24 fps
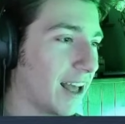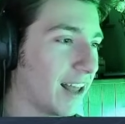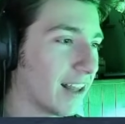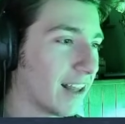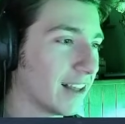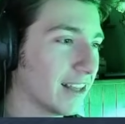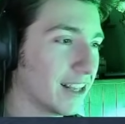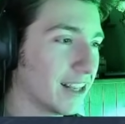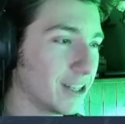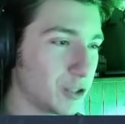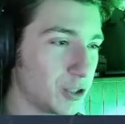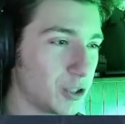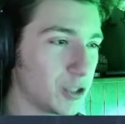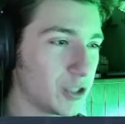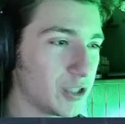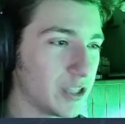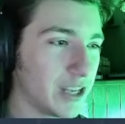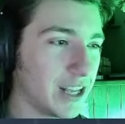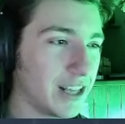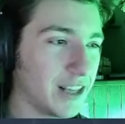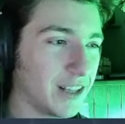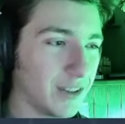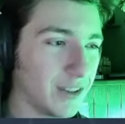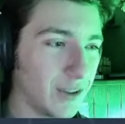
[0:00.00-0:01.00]
Let's just
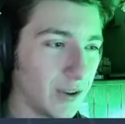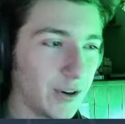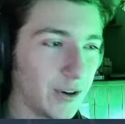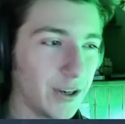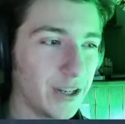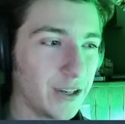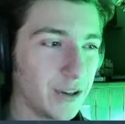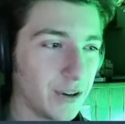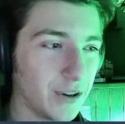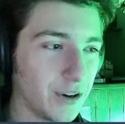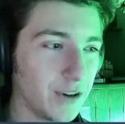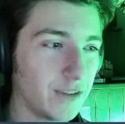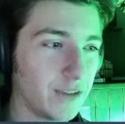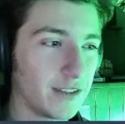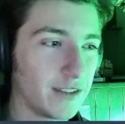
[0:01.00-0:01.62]
say the learning curve is